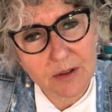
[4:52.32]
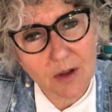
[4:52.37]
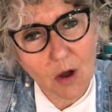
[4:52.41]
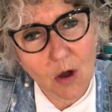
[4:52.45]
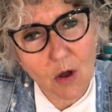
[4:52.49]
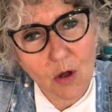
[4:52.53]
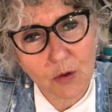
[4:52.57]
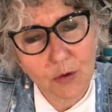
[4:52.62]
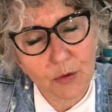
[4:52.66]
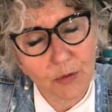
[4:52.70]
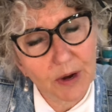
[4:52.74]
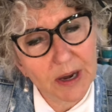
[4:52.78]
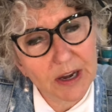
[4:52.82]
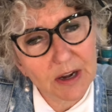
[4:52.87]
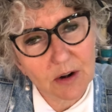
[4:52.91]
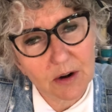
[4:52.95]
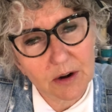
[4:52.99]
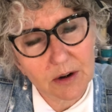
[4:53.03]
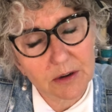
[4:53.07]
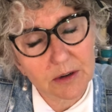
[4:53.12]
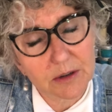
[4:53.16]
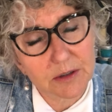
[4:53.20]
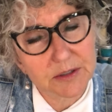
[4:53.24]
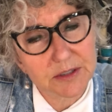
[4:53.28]
all great
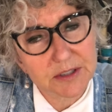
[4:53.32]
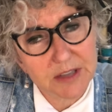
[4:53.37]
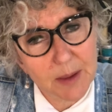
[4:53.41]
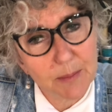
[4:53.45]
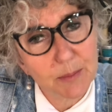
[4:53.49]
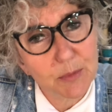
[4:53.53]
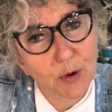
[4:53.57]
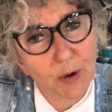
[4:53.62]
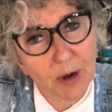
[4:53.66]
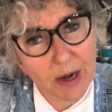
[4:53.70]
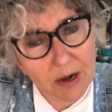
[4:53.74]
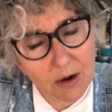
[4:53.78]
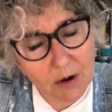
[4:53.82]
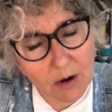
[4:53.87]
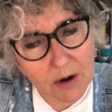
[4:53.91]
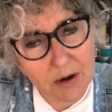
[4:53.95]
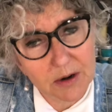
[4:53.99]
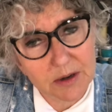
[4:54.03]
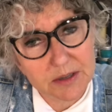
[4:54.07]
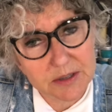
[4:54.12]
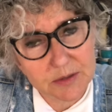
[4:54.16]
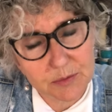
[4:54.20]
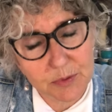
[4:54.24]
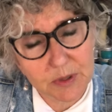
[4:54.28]
or some great
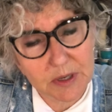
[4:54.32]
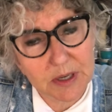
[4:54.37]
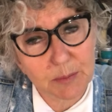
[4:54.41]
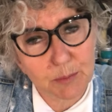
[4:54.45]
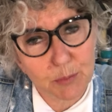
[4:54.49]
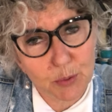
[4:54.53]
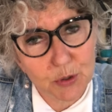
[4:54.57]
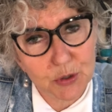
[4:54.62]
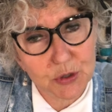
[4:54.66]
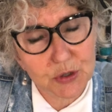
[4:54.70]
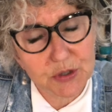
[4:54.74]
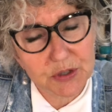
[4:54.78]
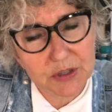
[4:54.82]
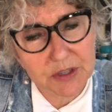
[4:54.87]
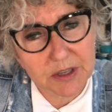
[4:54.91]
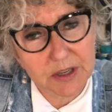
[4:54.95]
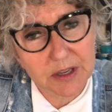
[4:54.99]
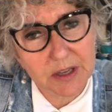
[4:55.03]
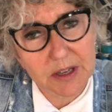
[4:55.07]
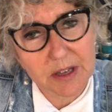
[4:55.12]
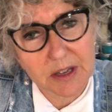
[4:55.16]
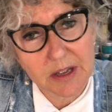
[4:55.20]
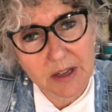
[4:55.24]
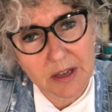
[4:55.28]
artists really push
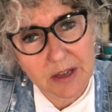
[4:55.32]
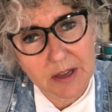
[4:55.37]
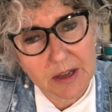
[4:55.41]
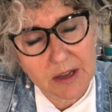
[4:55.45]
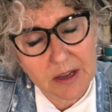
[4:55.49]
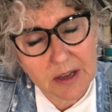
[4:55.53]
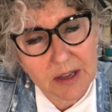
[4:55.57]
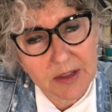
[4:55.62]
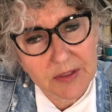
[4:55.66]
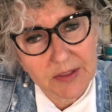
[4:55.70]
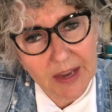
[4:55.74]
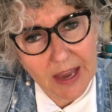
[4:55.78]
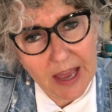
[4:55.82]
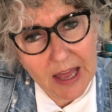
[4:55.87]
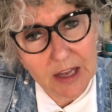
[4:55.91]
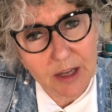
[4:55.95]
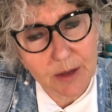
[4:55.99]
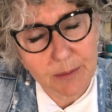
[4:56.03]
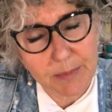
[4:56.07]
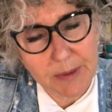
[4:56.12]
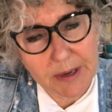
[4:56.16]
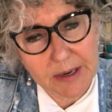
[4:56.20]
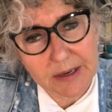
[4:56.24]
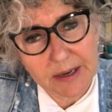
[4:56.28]
the the
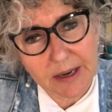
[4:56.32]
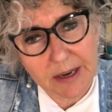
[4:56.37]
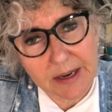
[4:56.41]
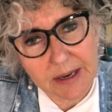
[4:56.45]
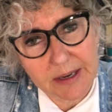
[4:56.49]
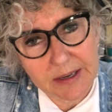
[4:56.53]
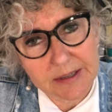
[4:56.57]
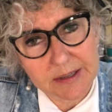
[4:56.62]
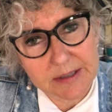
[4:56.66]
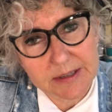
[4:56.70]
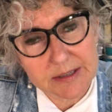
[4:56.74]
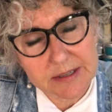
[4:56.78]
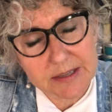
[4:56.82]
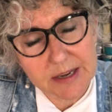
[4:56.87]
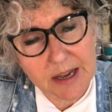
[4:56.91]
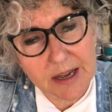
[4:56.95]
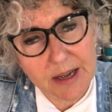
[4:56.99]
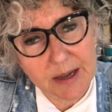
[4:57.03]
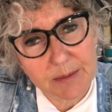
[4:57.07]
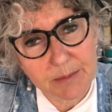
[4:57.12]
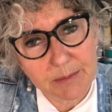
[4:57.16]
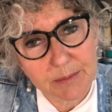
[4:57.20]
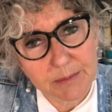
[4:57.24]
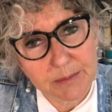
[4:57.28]
element and
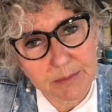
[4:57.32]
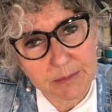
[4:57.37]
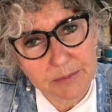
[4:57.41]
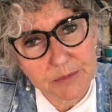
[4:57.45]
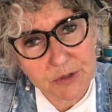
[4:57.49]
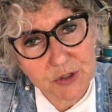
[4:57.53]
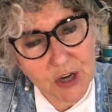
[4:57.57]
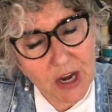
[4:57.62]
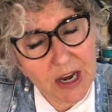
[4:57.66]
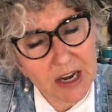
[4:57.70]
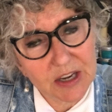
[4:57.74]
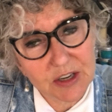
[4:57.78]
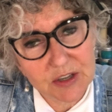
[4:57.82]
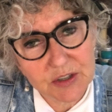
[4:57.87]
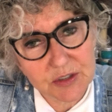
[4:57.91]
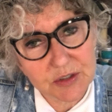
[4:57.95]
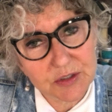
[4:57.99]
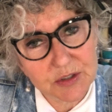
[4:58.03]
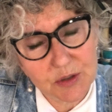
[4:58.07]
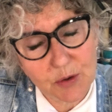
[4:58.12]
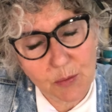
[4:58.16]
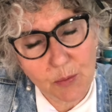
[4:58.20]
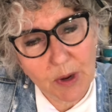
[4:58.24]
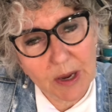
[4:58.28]
um,
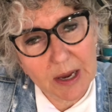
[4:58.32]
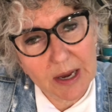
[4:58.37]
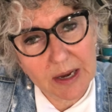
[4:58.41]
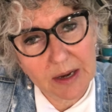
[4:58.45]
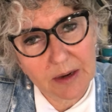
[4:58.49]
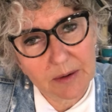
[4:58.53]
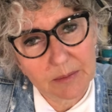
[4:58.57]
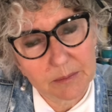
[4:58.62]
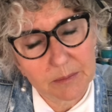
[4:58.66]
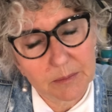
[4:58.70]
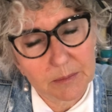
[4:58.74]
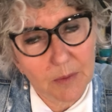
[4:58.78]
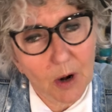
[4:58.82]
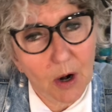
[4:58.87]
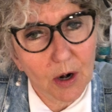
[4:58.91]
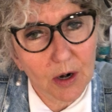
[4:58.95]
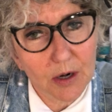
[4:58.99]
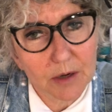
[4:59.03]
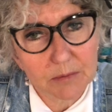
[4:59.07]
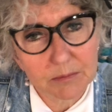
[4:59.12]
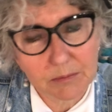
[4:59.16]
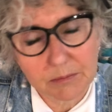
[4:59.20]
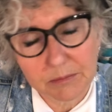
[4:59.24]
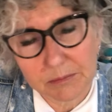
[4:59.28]
change the way
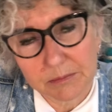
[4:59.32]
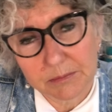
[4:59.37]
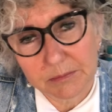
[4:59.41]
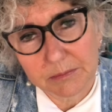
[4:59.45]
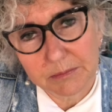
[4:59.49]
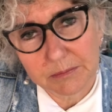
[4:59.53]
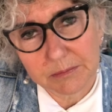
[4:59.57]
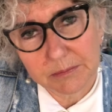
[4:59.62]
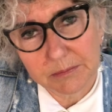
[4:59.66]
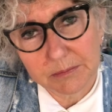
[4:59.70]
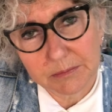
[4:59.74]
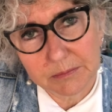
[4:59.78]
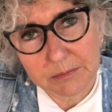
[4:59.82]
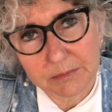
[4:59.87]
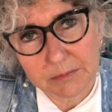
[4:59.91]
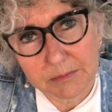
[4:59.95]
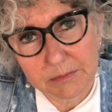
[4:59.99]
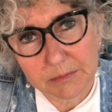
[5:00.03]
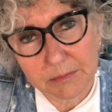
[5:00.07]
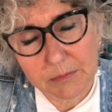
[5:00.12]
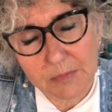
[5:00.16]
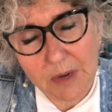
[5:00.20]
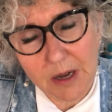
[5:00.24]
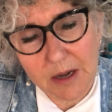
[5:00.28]
art,
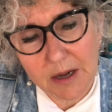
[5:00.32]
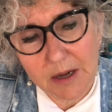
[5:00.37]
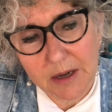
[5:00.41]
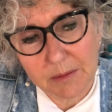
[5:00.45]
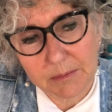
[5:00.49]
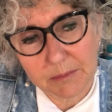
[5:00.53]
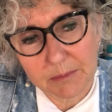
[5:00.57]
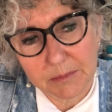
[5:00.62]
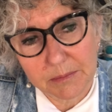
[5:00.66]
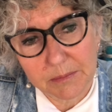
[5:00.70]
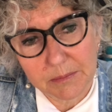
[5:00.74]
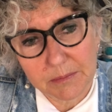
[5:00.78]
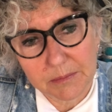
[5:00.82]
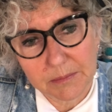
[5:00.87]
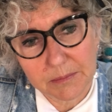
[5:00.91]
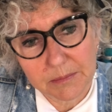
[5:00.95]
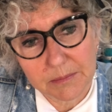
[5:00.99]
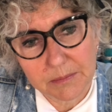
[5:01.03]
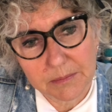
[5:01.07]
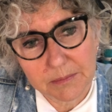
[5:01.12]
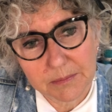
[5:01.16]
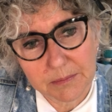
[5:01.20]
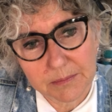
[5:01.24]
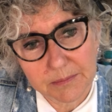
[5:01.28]
um,
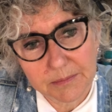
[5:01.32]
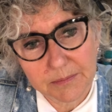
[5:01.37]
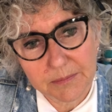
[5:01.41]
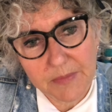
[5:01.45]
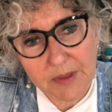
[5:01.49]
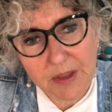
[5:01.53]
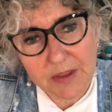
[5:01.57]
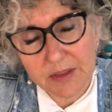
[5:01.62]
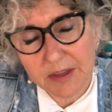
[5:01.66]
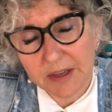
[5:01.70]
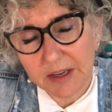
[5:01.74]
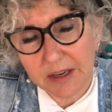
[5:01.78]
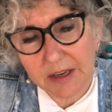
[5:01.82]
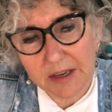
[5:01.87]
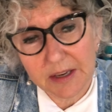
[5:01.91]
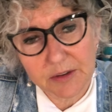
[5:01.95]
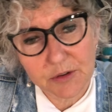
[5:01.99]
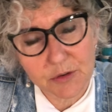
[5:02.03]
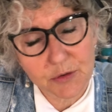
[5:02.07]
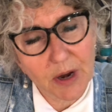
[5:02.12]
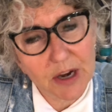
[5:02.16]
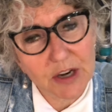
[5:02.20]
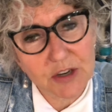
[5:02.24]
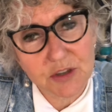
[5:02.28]
the
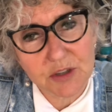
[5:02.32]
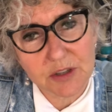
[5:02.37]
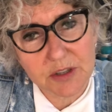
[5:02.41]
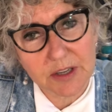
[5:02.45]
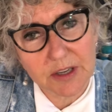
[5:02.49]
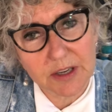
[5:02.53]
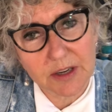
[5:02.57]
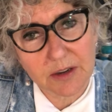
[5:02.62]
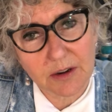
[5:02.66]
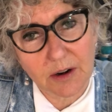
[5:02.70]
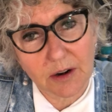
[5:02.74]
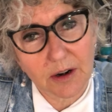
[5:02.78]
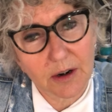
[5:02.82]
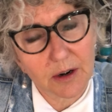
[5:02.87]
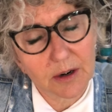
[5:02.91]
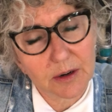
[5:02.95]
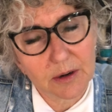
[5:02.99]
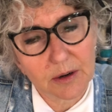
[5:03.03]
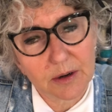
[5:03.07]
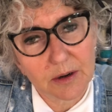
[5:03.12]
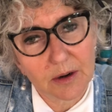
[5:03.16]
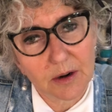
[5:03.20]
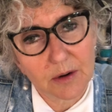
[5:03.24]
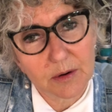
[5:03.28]
direction that our
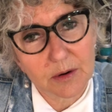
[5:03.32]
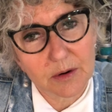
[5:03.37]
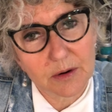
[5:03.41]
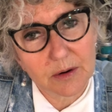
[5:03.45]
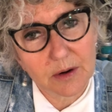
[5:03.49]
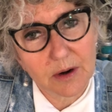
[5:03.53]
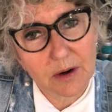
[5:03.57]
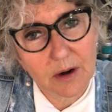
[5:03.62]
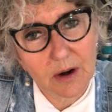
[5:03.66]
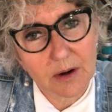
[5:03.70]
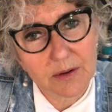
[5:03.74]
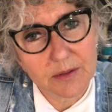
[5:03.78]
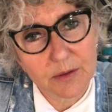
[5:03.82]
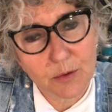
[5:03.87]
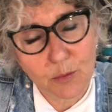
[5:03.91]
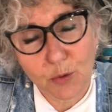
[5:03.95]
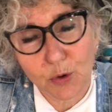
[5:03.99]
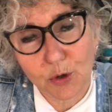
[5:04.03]
the